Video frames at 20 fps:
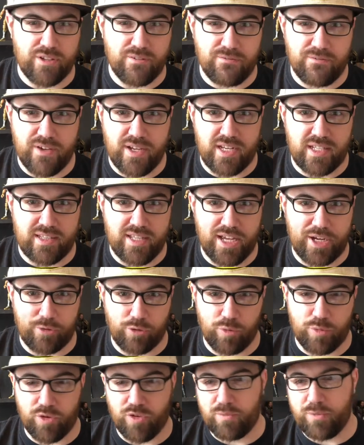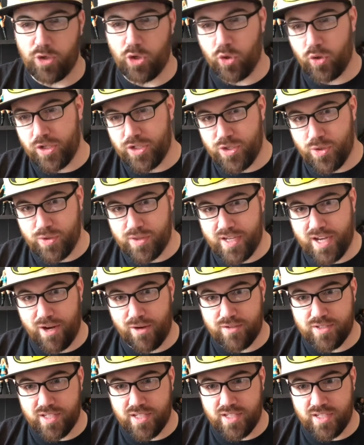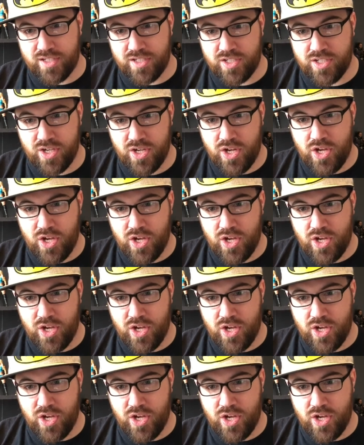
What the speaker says: fit in that group. They're from the early 2000s.